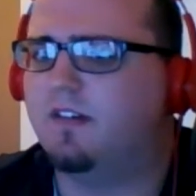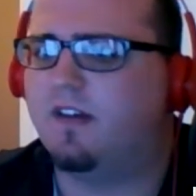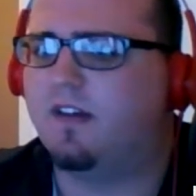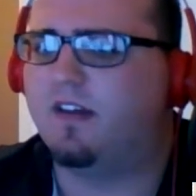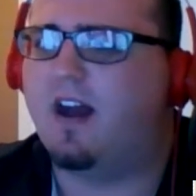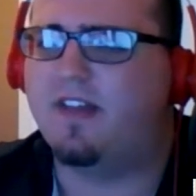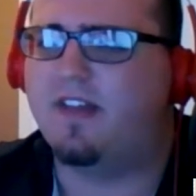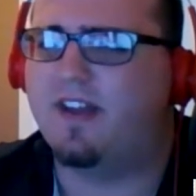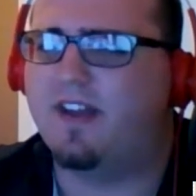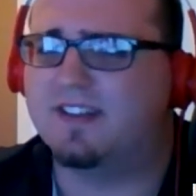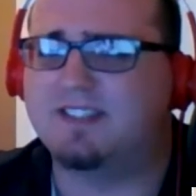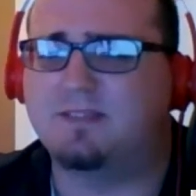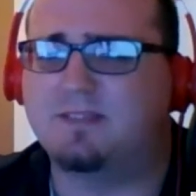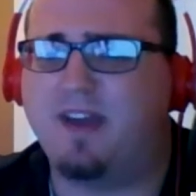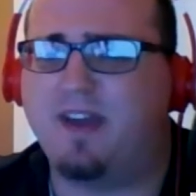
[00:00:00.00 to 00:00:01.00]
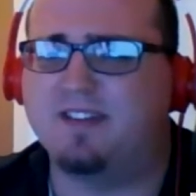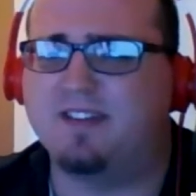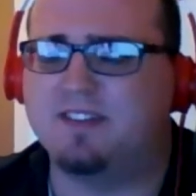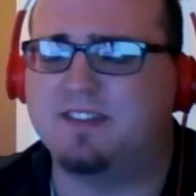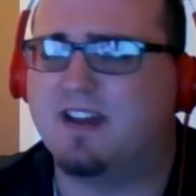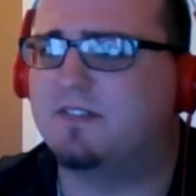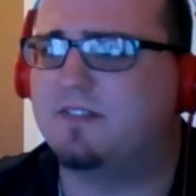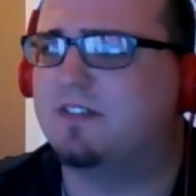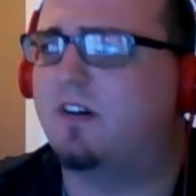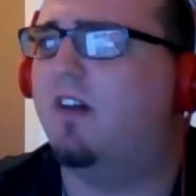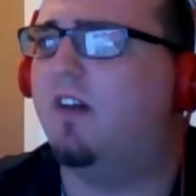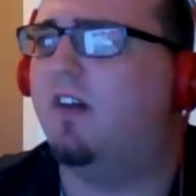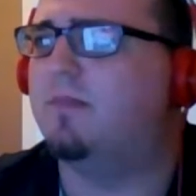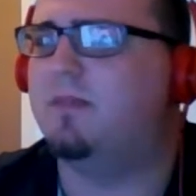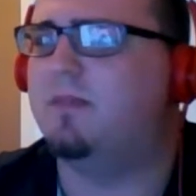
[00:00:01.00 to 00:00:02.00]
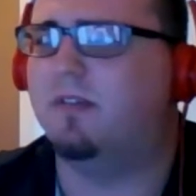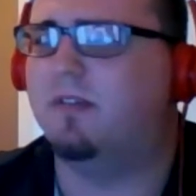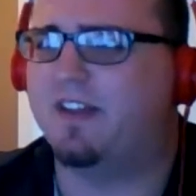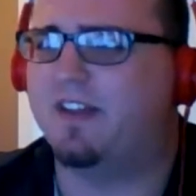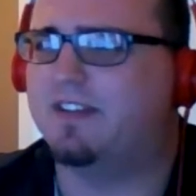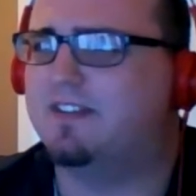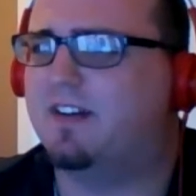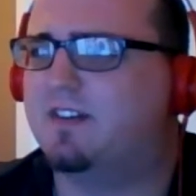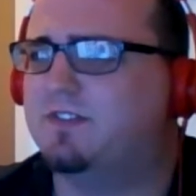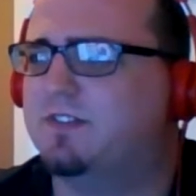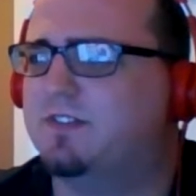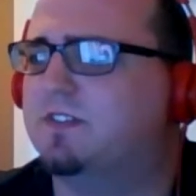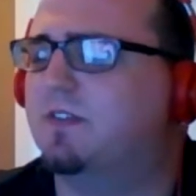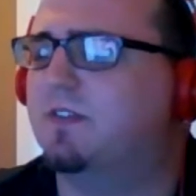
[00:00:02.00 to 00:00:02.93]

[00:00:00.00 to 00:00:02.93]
and how that expands out to all the people that it touches.